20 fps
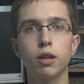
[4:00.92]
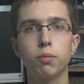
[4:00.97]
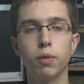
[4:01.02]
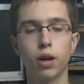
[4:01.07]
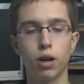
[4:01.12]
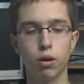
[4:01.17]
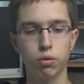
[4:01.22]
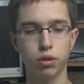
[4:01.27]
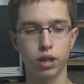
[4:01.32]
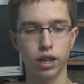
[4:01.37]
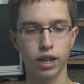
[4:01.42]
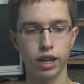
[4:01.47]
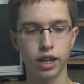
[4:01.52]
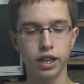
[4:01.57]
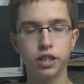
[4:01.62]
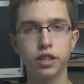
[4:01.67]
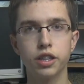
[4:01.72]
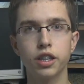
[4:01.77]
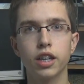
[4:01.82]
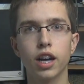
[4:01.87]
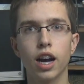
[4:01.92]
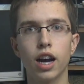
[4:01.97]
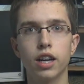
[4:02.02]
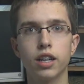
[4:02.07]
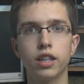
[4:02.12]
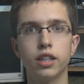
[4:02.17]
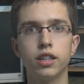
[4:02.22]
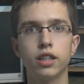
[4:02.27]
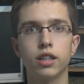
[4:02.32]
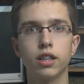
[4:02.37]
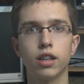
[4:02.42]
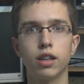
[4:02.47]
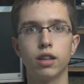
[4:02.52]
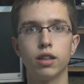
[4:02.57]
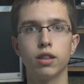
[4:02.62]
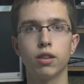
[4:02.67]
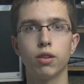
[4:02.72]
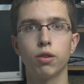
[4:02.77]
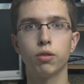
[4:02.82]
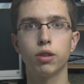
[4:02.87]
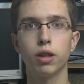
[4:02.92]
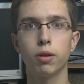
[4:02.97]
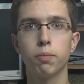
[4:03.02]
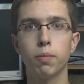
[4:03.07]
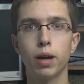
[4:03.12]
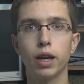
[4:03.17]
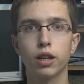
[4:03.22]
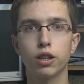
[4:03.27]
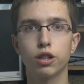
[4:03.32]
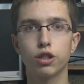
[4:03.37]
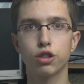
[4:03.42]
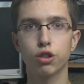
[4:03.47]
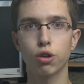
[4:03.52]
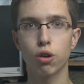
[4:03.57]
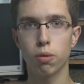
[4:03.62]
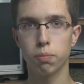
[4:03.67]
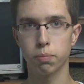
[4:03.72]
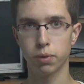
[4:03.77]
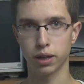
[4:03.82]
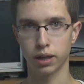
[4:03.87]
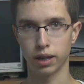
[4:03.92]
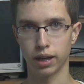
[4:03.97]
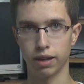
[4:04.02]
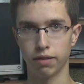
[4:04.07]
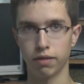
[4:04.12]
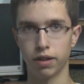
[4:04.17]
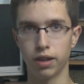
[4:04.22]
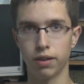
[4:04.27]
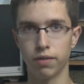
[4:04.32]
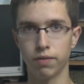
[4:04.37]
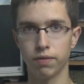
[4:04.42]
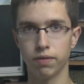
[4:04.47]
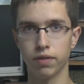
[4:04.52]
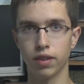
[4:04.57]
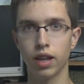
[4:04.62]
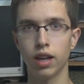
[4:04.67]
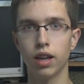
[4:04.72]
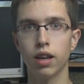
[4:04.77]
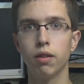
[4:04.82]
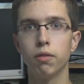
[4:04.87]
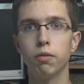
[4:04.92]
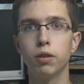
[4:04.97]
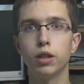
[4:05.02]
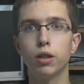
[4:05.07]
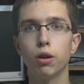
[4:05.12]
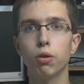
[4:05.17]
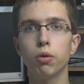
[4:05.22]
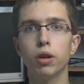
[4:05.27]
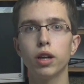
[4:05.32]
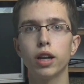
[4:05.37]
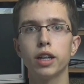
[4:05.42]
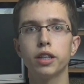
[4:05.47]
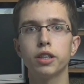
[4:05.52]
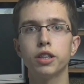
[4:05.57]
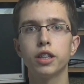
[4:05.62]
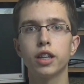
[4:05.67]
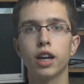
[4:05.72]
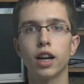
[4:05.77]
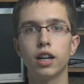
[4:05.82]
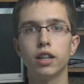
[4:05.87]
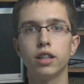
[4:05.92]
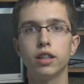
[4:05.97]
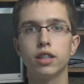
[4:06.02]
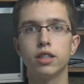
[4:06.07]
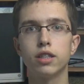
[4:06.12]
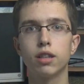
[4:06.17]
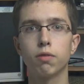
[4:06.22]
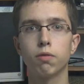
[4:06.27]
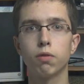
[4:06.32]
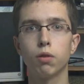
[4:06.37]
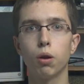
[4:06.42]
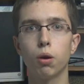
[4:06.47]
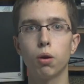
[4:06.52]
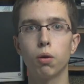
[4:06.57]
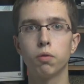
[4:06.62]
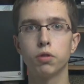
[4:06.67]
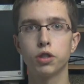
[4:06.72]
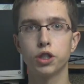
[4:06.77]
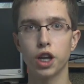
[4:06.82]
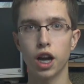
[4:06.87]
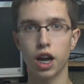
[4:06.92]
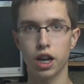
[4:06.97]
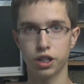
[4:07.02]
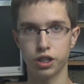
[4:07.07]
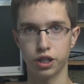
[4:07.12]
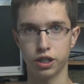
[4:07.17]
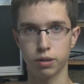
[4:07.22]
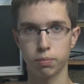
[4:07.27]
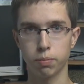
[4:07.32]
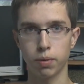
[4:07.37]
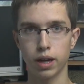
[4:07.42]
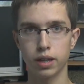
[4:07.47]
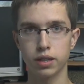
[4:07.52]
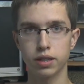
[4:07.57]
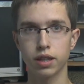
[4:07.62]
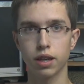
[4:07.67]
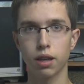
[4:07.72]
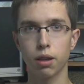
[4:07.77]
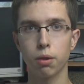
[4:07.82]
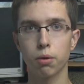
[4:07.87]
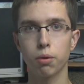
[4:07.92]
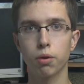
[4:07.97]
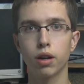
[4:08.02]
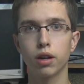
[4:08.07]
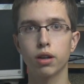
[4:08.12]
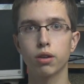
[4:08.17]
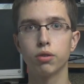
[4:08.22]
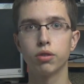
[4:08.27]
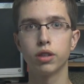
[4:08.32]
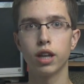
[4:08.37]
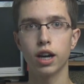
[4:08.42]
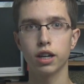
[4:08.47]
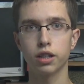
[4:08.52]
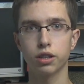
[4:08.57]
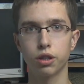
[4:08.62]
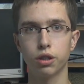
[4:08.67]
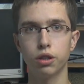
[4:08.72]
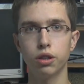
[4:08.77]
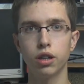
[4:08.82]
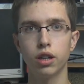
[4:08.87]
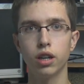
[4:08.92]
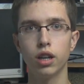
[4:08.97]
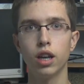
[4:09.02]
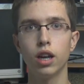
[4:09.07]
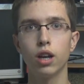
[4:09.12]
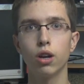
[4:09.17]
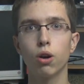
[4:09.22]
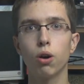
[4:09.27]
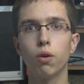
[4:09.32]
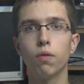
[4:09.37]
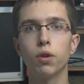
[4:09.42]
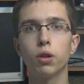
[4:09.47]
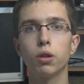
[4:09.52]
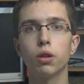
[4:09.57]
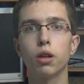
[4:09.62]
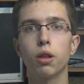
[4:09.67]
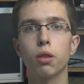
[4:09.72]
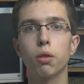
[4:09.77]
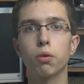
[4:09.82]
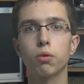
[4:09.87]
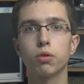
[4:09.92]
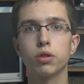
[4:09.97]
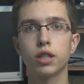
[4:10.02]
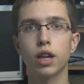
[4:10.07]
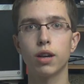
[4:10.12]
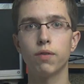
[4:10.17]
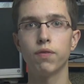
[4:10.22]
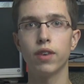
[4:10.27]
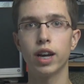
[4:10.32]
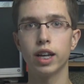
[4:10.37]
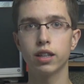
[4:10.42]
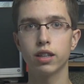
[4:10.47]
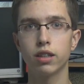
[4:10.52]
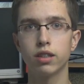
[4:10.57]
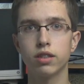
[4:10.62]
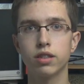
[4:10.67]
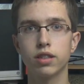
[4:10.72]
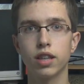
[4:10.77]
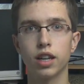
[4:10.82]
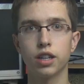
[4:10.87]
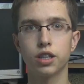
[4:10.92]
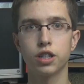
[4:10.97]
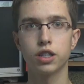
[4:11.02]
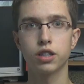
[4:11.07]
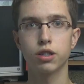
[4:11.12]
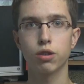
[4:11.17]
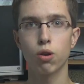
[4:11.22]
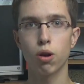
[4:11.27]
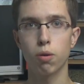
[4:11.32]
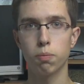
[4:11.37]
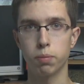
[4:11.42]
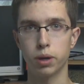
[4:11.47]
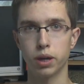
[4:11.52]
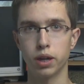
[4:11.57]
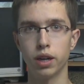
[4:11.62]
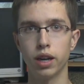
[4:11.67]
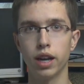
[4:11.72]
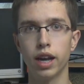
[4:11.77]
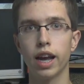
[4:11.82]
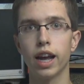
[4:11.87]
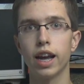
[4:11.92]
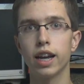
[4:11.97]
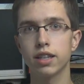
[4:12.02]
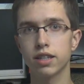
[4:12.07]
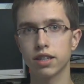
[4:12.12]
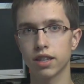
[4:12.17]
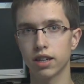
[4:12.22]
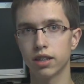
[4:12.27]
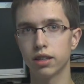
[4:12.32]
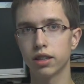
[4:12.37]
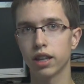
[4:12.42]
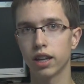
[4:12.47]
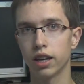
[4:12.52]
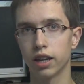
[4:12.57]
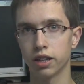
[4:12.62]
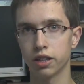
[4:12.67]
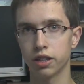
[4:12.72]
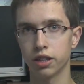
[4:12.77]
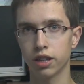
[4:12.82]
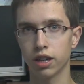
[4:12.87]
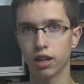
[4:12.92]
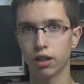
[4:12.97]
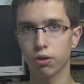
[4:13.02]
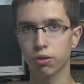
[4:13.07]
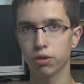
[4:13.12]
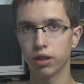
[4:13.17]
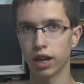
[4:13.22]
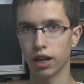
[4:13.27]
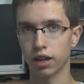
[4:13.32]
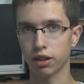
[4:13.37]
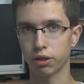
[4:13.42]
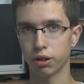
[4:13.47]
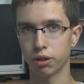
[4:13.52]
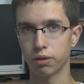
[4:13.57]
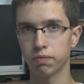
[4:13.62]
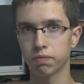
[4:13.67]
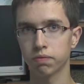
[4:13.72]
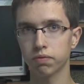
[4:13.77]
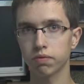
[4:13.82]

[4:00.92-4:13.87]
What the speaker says: about electric current on a microscopic level. We know electric current is a flow of charges passing through a conductor, commonly through some metal such as copper, excellent electrical conductor.